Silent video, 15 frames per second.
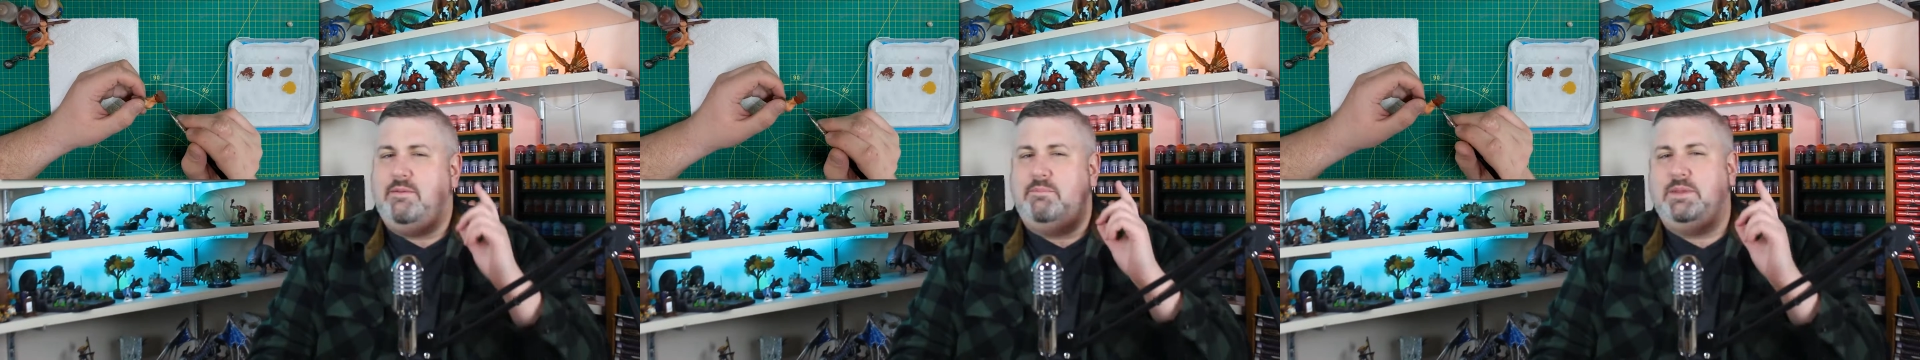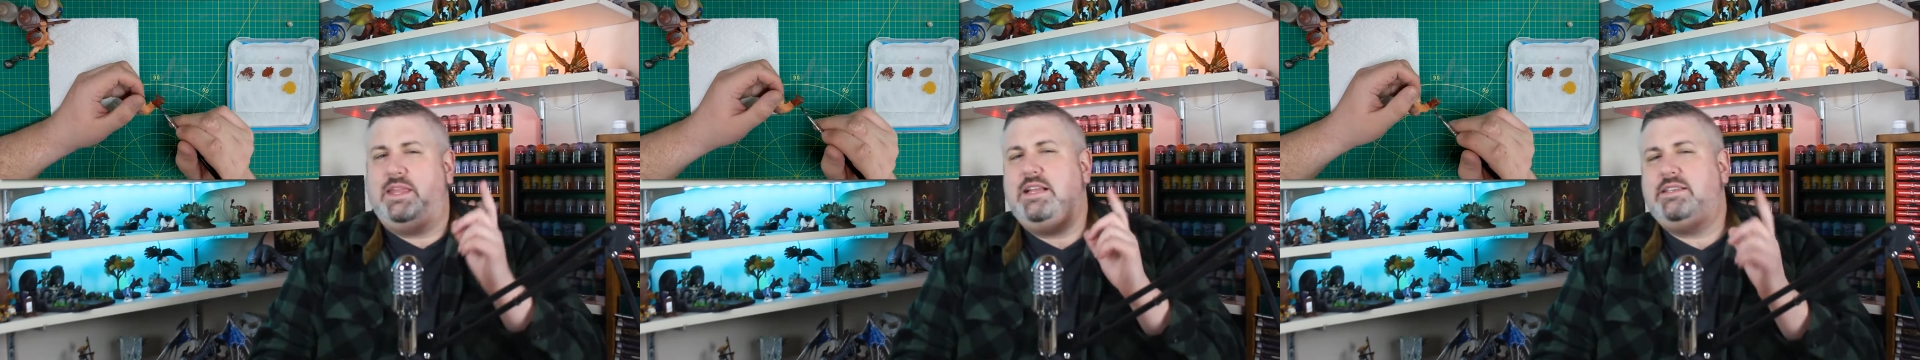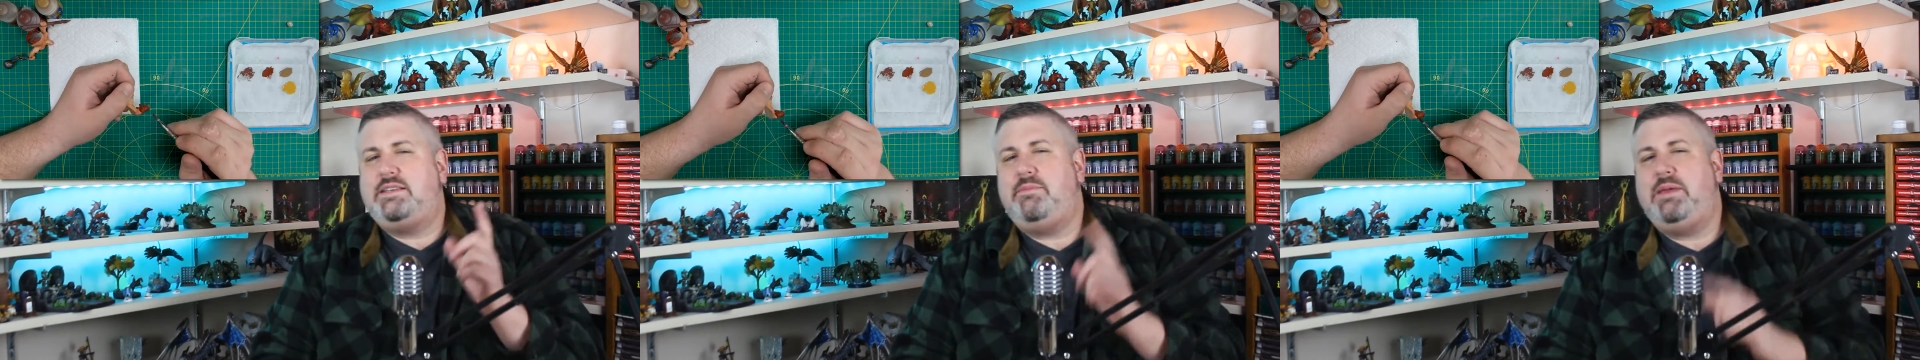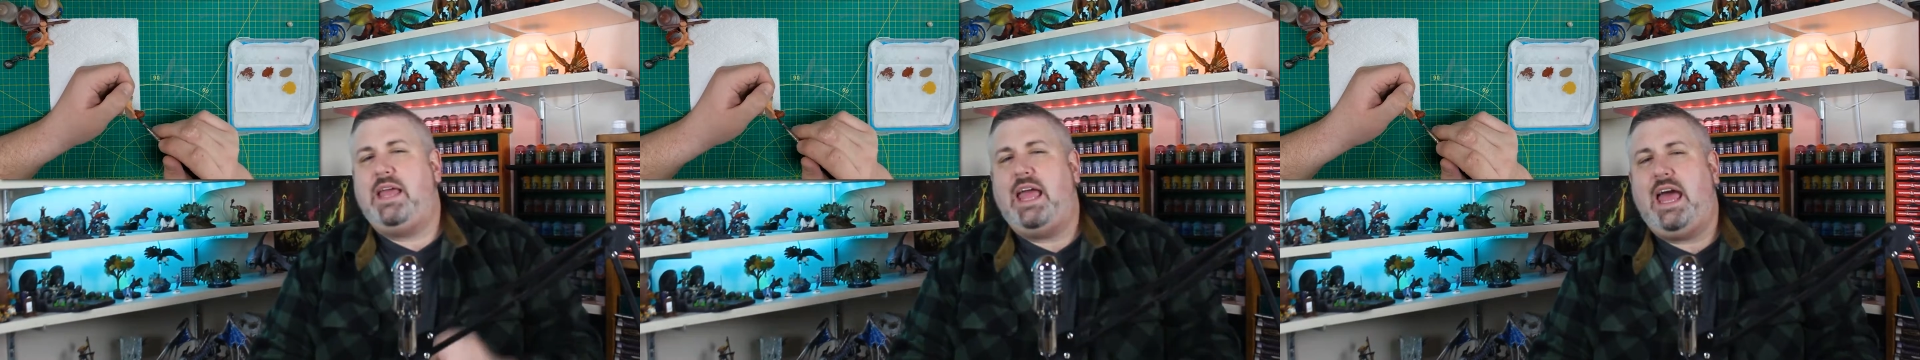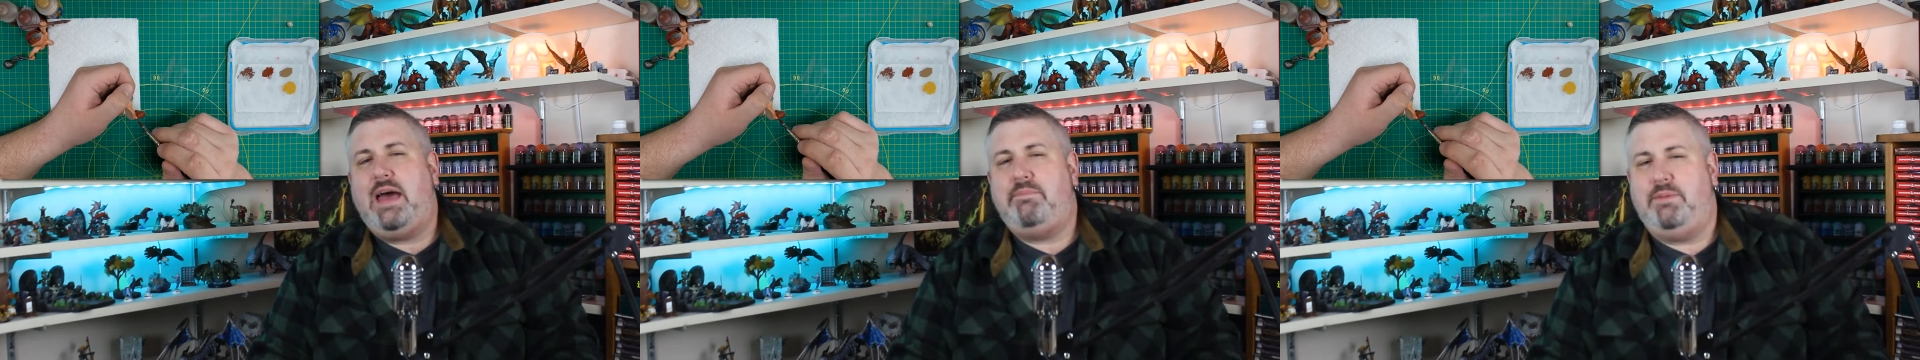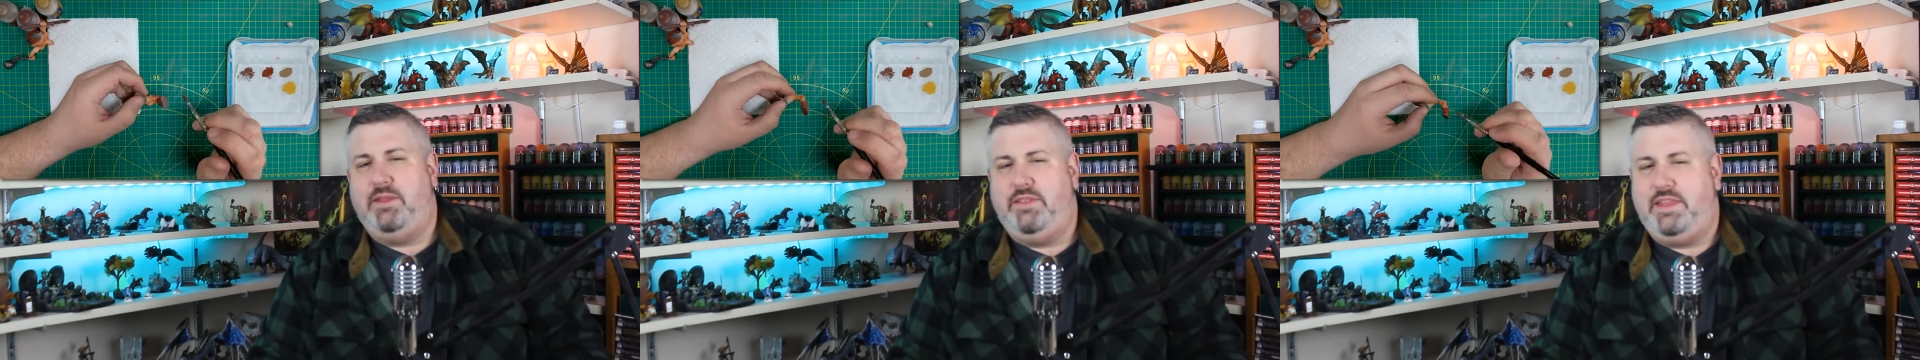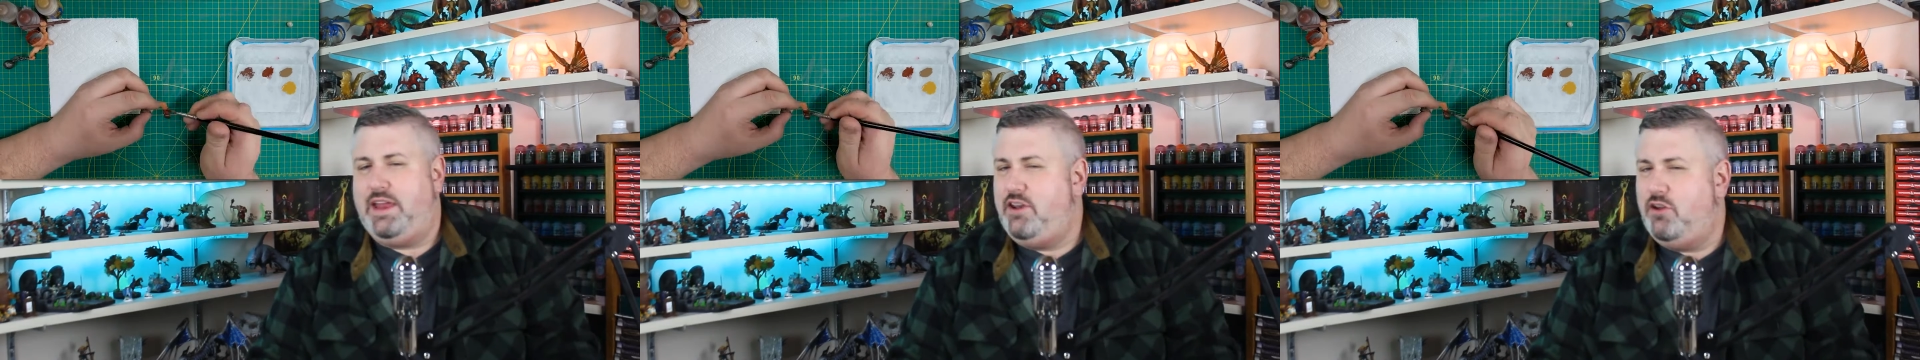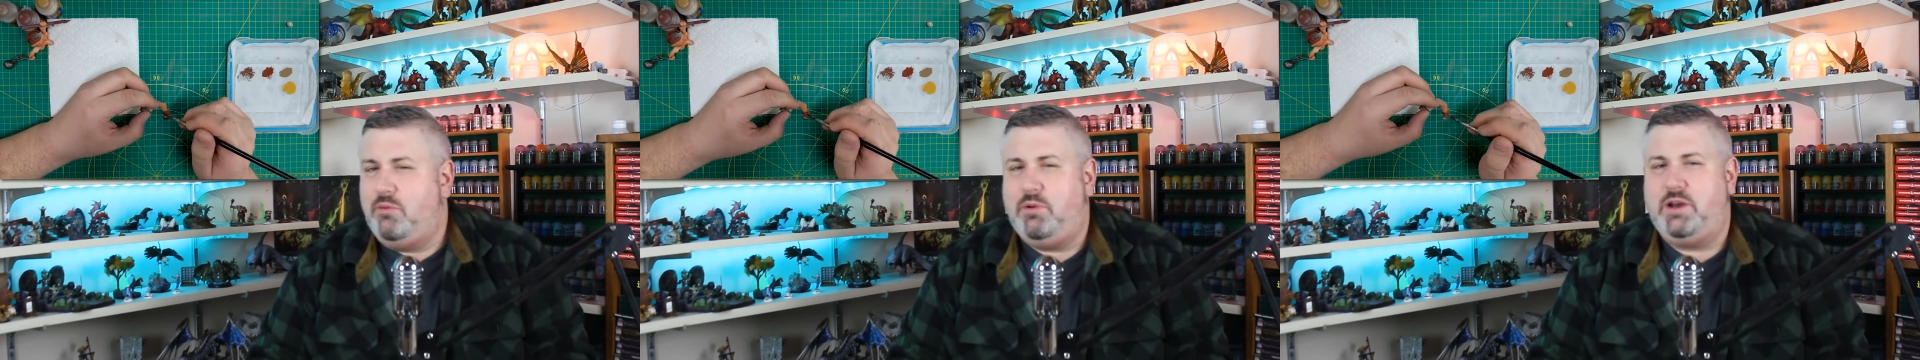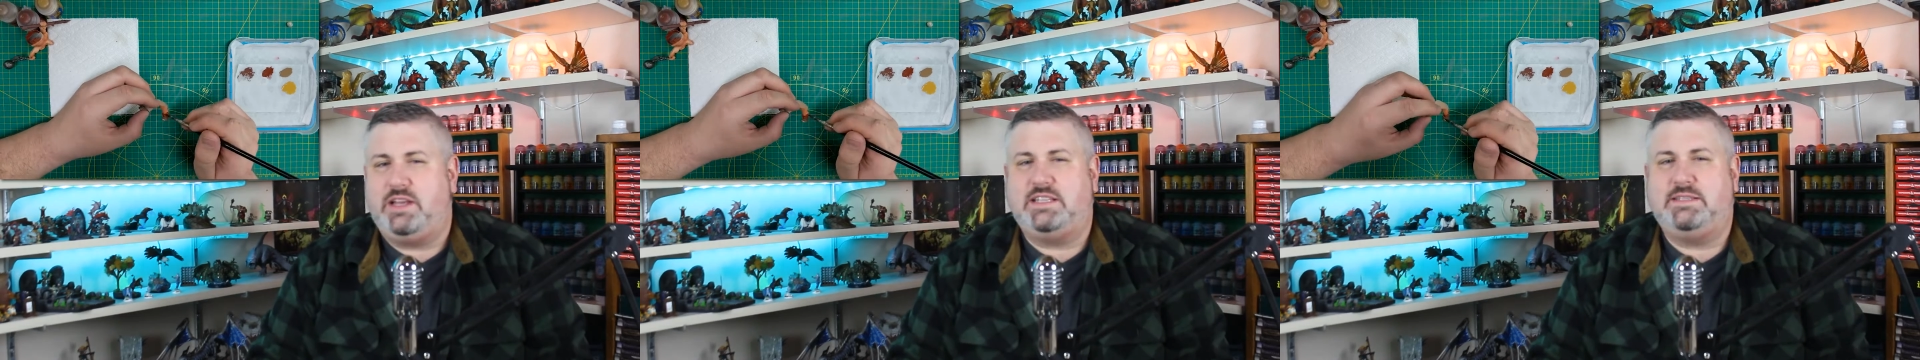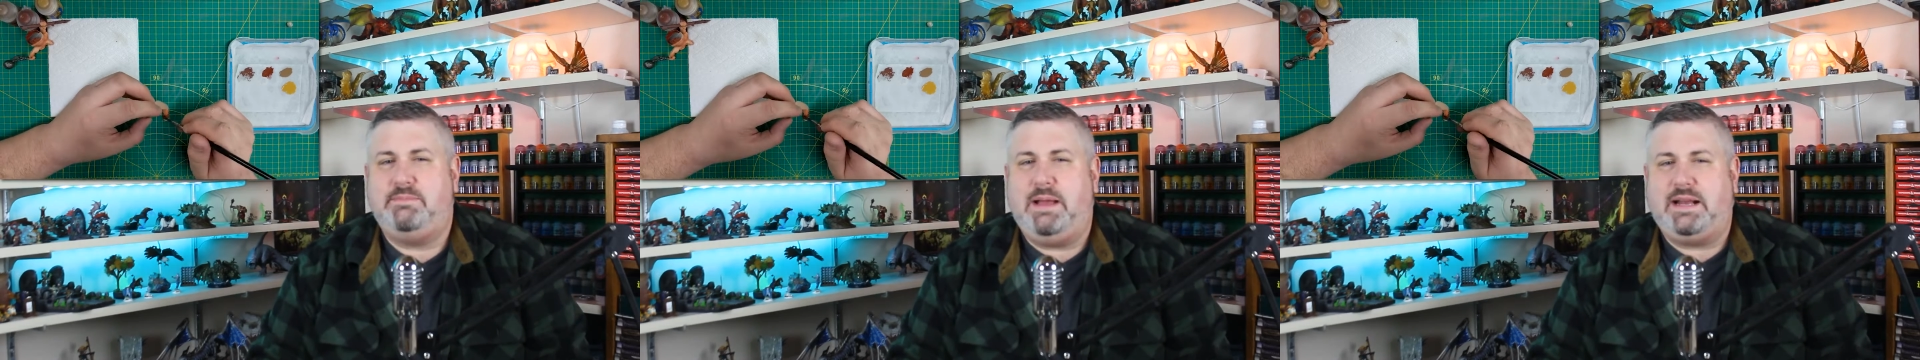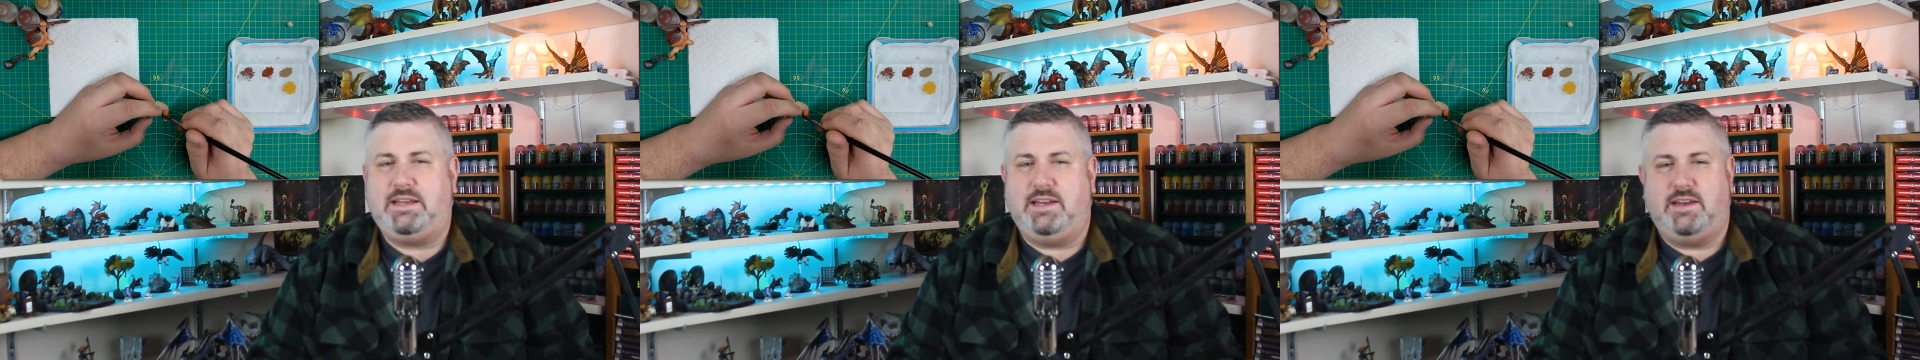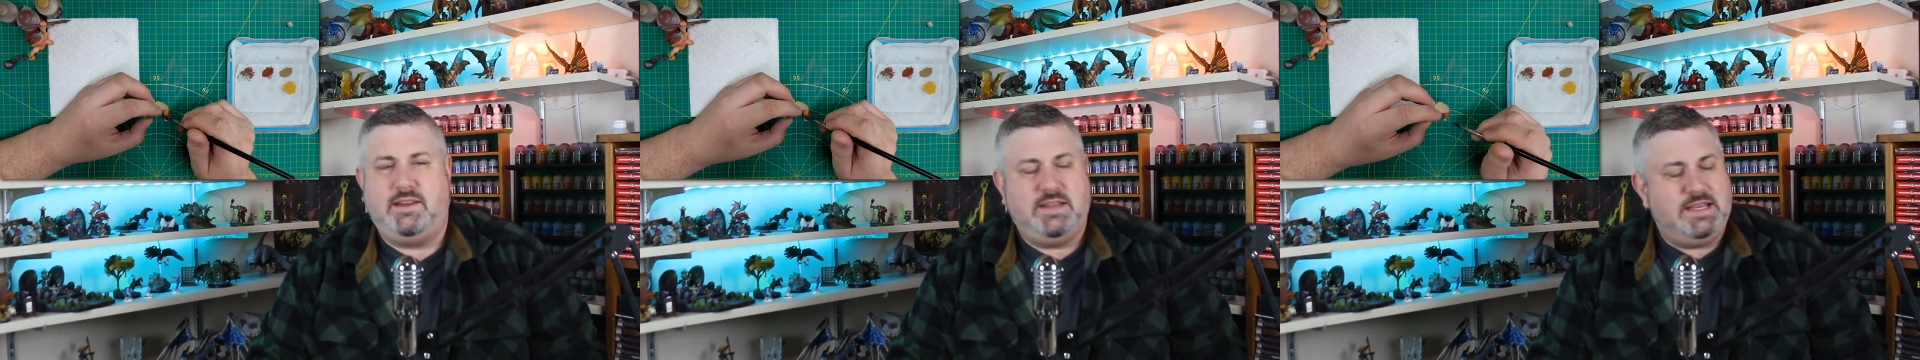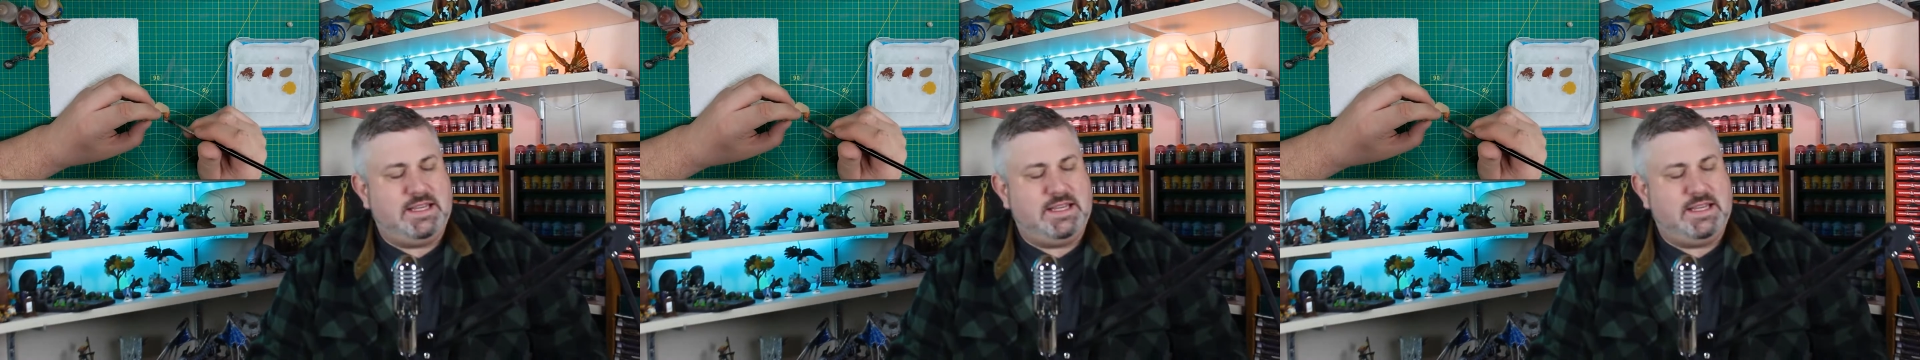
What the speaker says: But then something happened that no one expected.